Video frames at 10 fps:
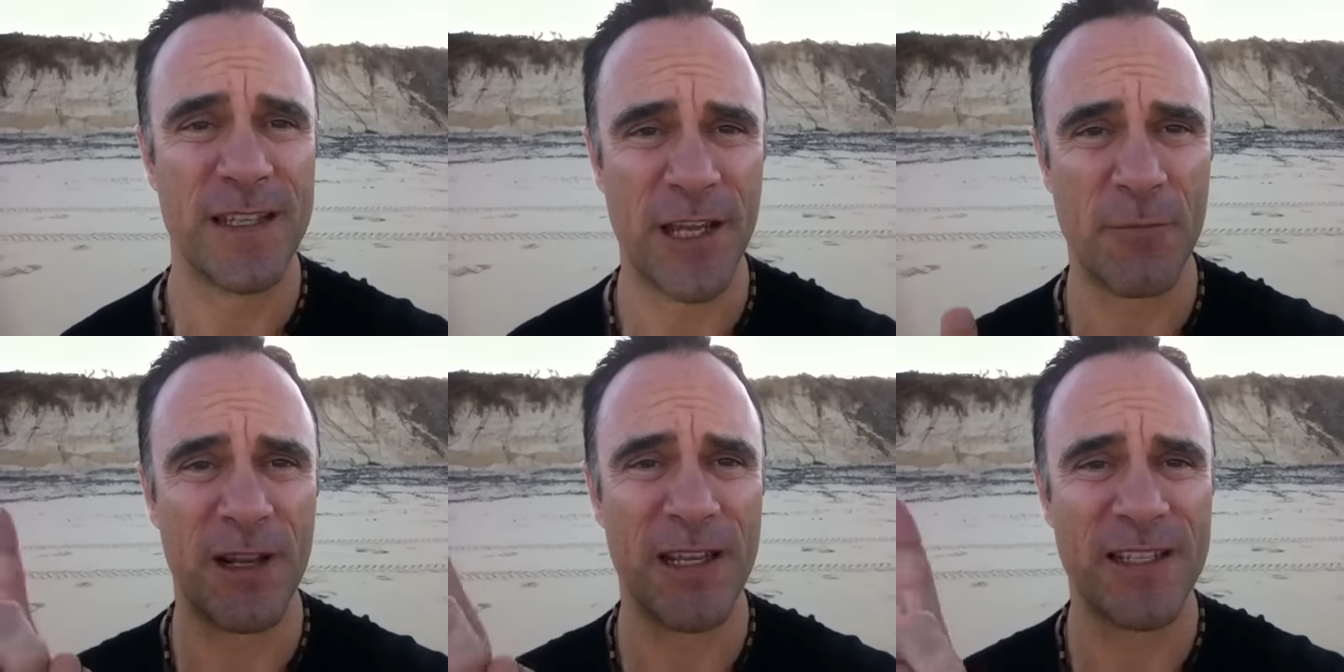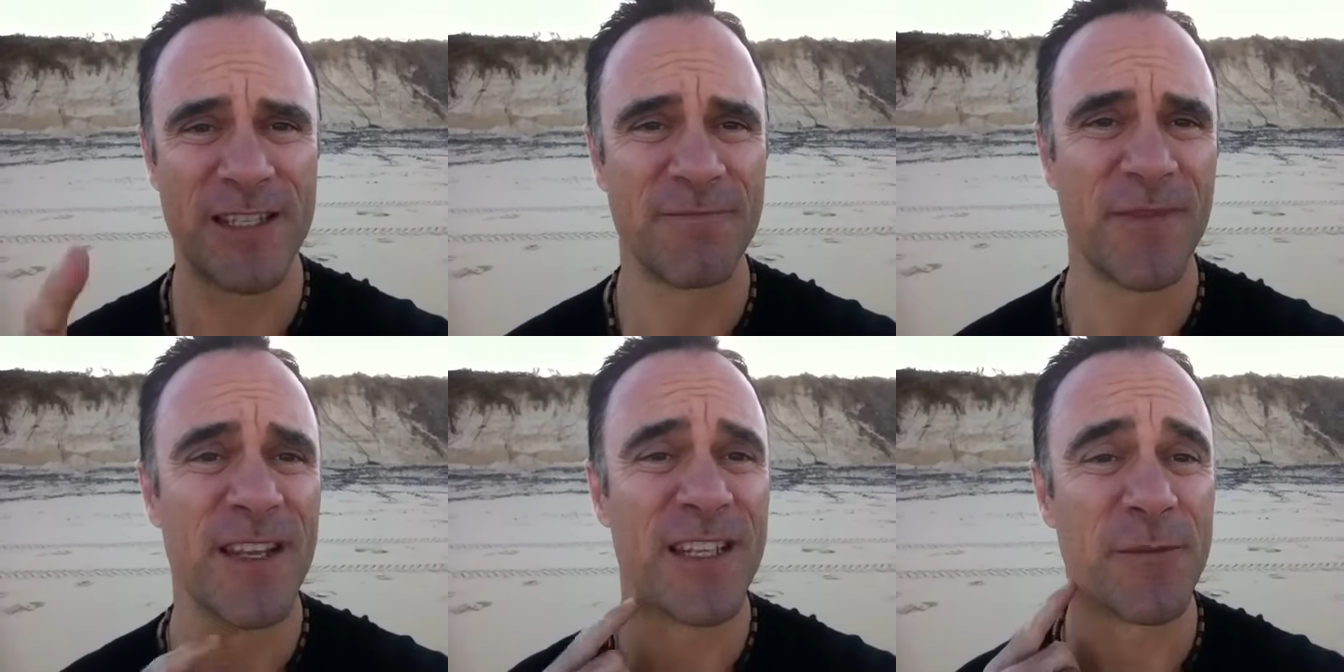So please
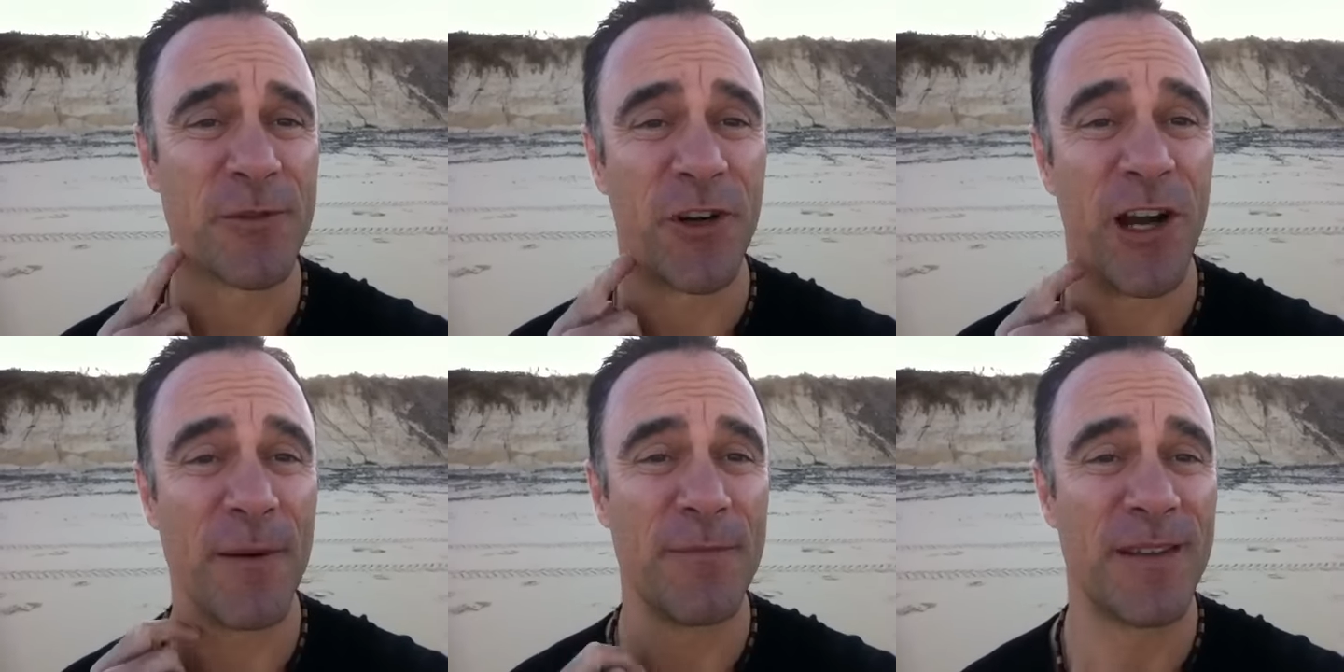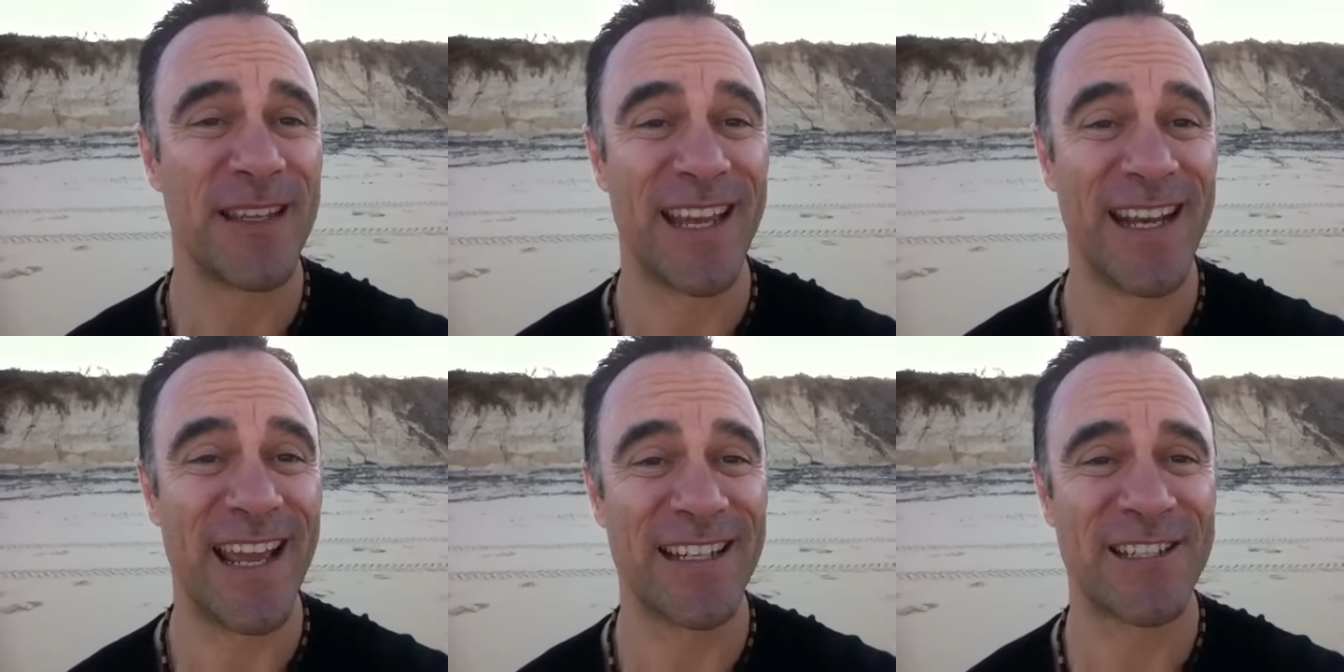subscribe,
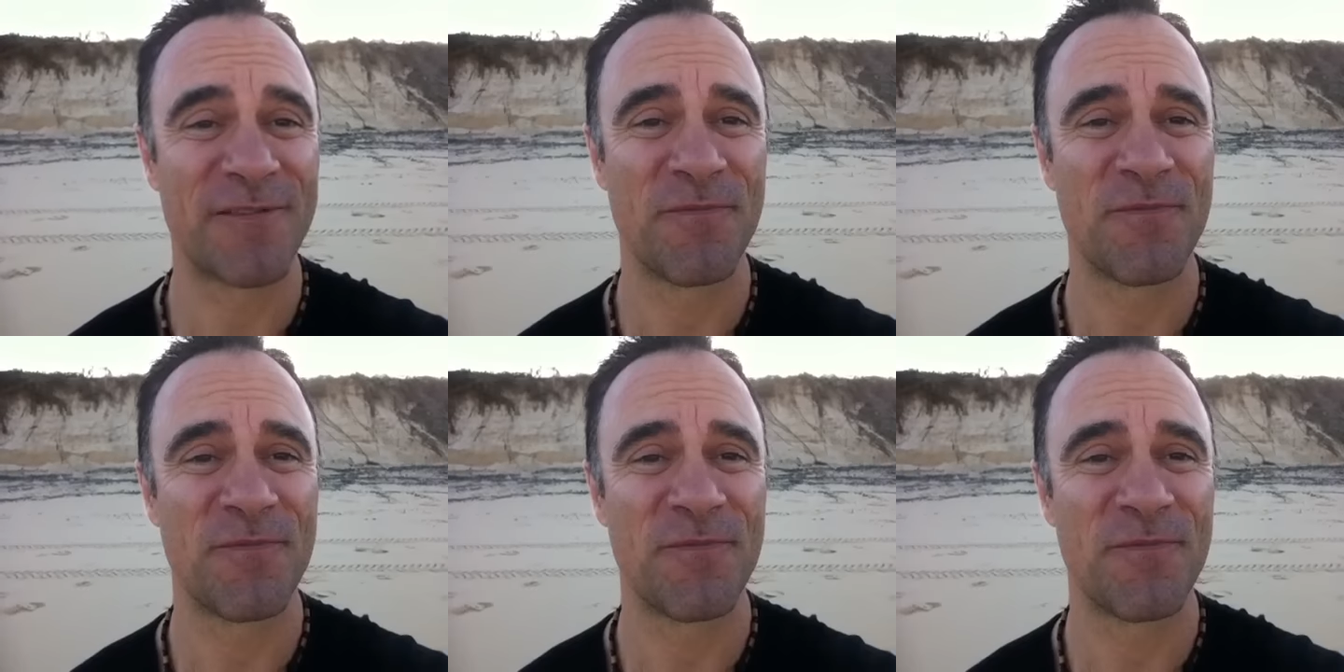connect,